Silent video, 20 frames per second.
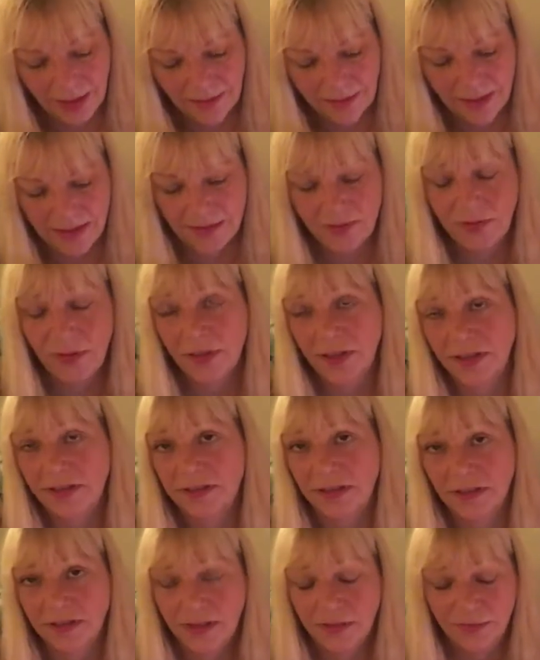that's very
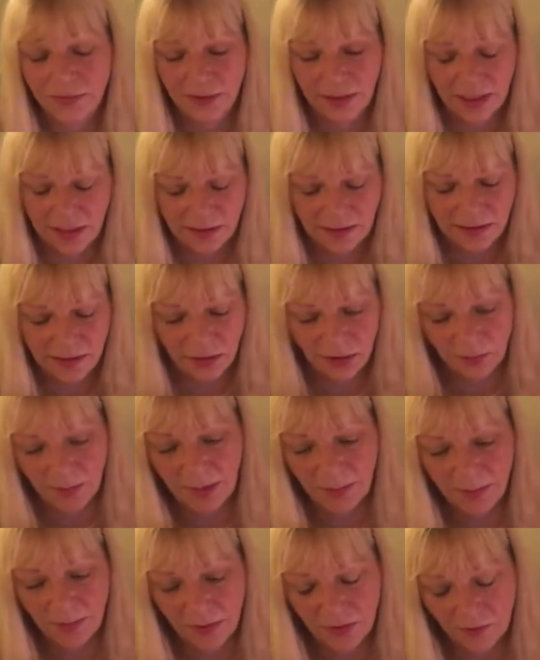significant in your
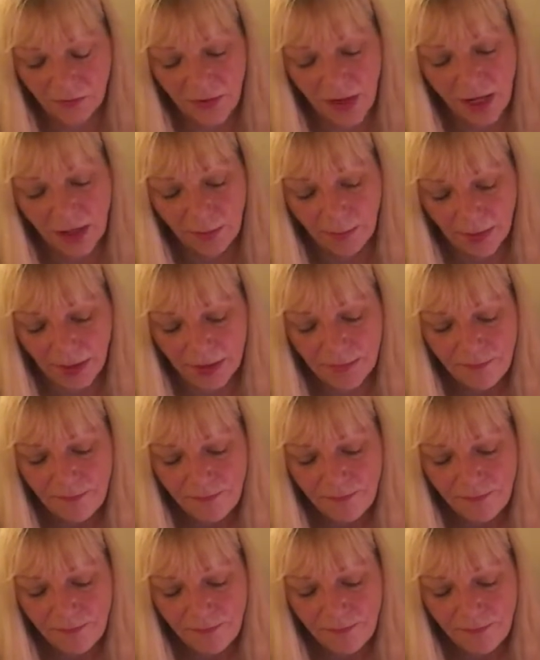people and environment.